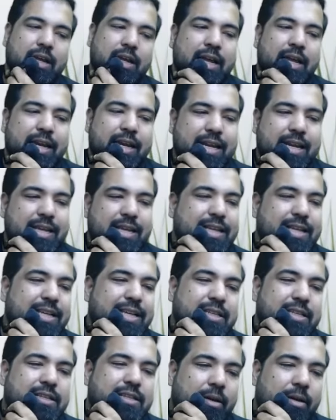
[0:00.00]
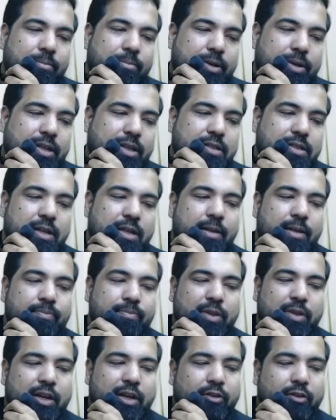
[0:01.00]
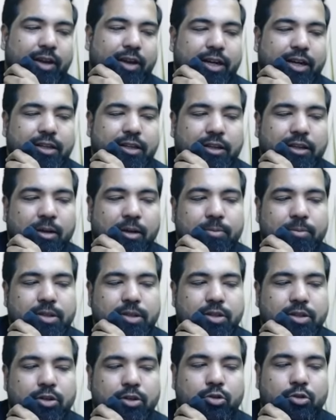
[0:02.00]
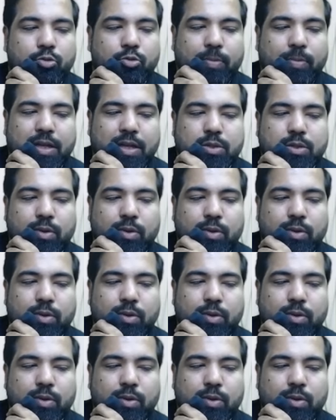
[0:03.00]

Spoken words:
Next, there is companies. They divided the companies into two parts.